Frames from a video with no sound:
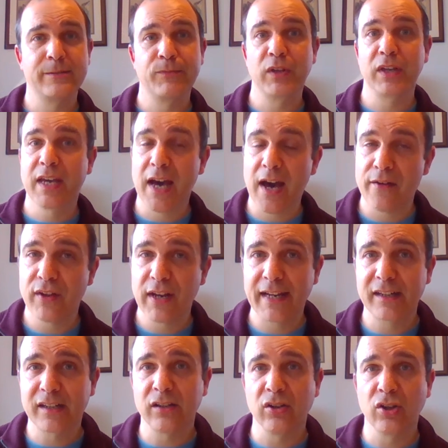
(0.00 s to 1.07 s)
the
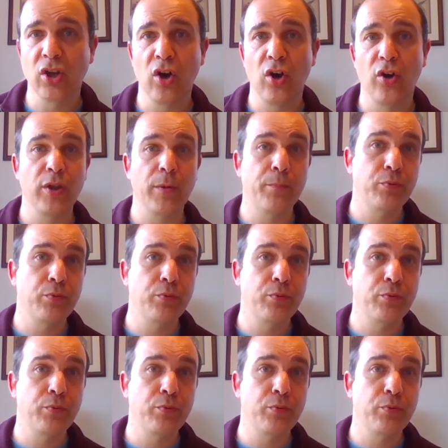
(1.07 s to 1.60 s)
covenantal God, the